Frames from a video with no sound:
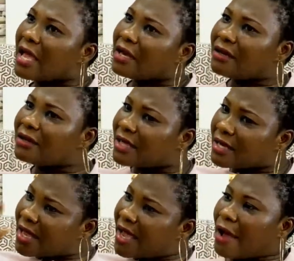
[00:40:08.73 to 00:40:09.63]
And
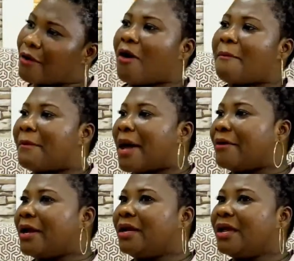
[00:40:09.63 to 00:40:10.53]
the day I got
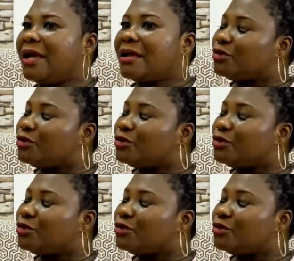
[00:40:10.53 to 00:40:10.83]
married,